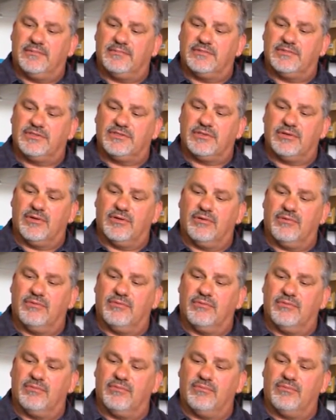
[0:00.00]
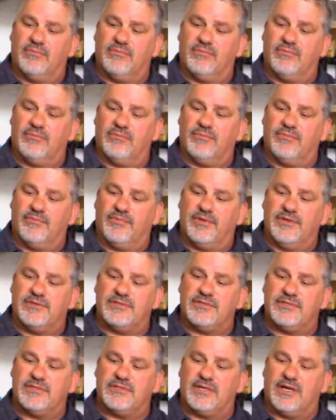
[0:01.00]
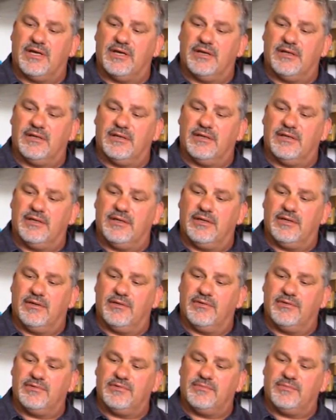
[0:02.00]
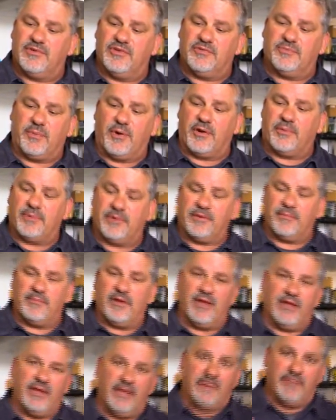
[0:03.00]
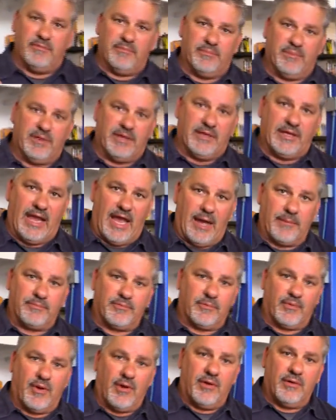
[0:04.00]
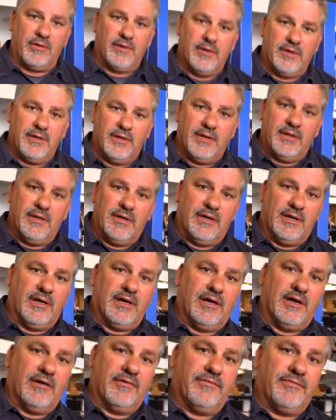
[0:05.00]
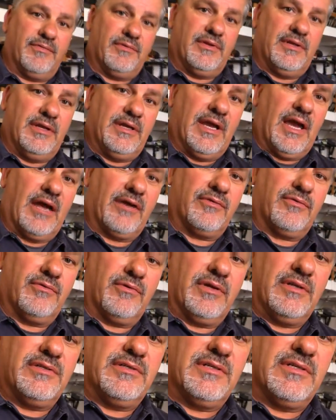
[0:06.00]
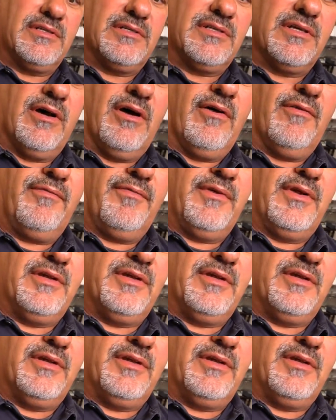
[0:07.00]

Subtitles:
So this is this spark plug may even be gapped wrong for the actual engine itself.